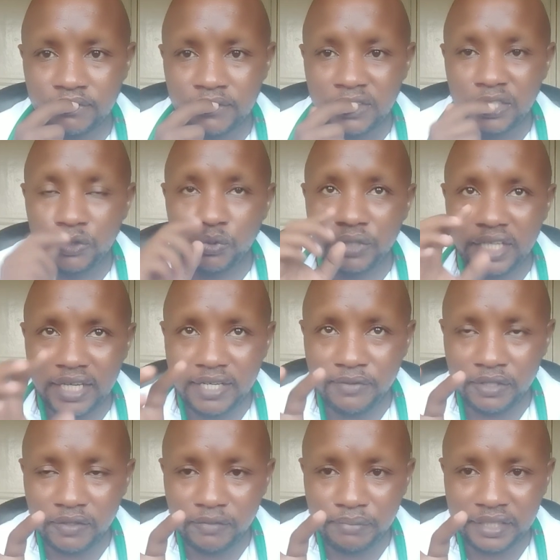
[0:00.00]
Today we
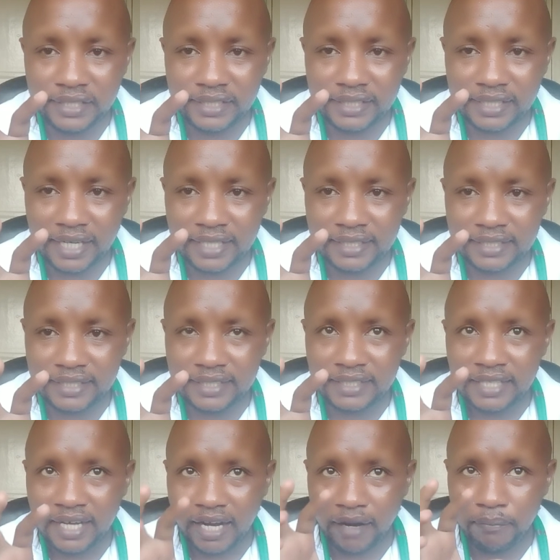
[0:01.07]
will be discussing
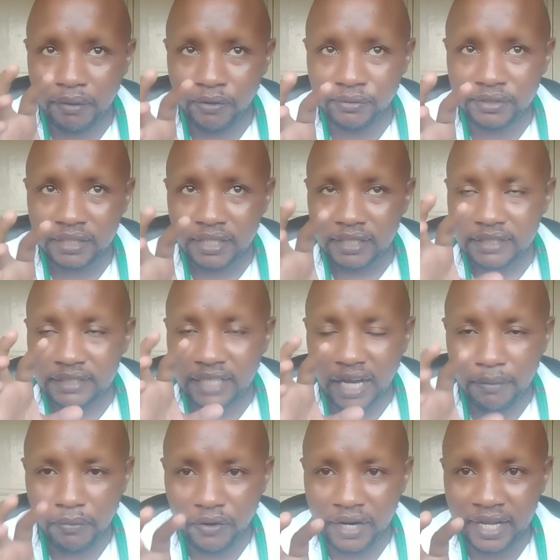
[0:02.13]
about
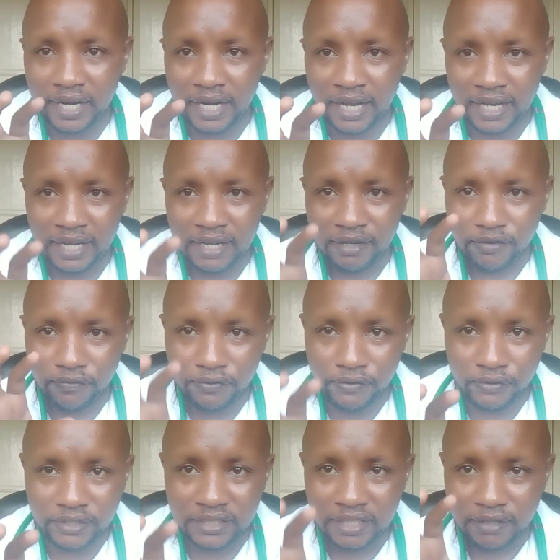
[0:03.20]
Salmonella
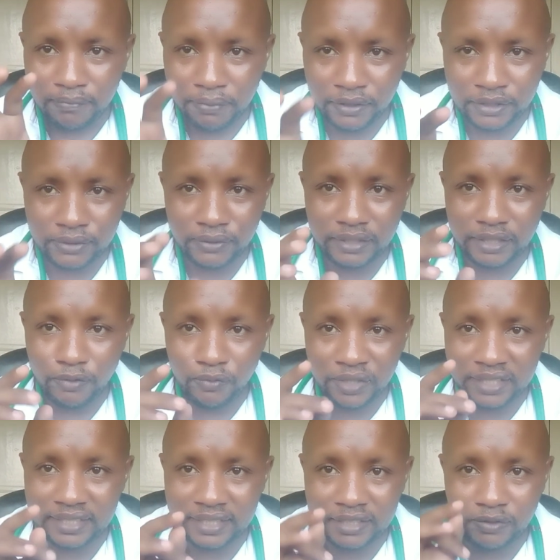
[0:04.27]
food poisoning,
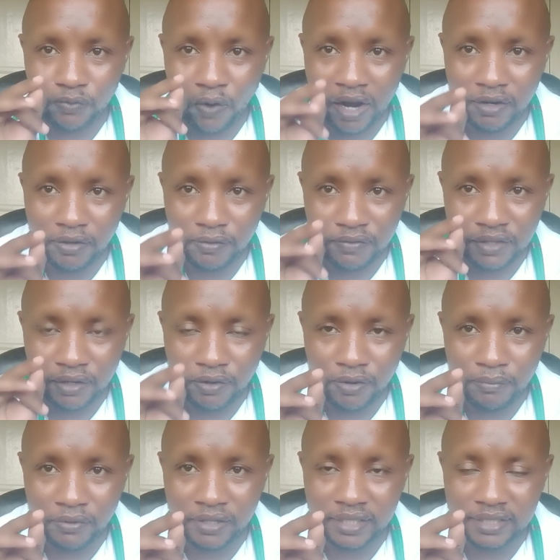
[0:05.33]
which is one of the
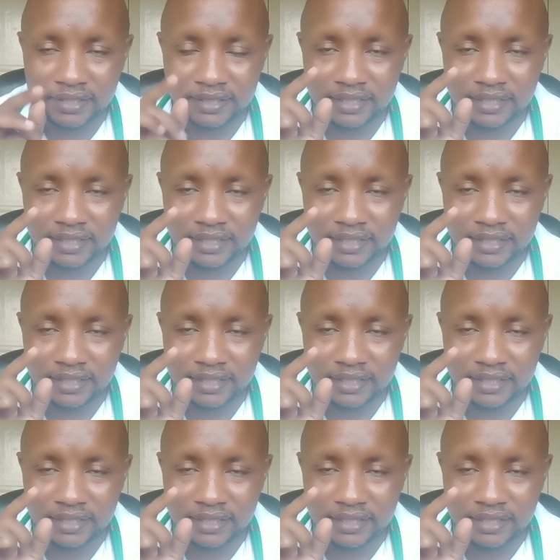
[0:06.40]
commonest